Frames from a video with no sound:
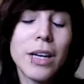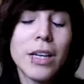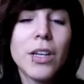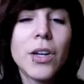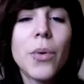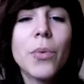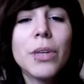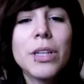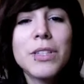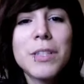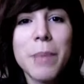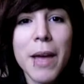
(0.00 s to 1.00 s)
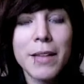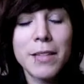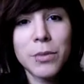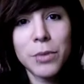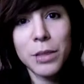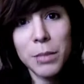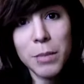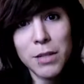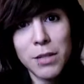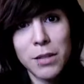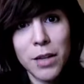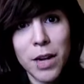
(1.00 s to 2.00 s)
It really just depends, and it really depends
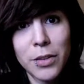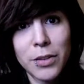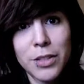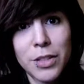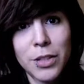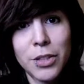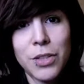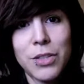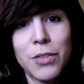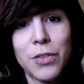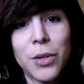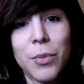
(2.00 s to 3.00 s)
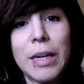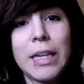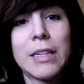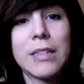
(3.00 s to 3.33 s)
on the colors that you're using for your wedding.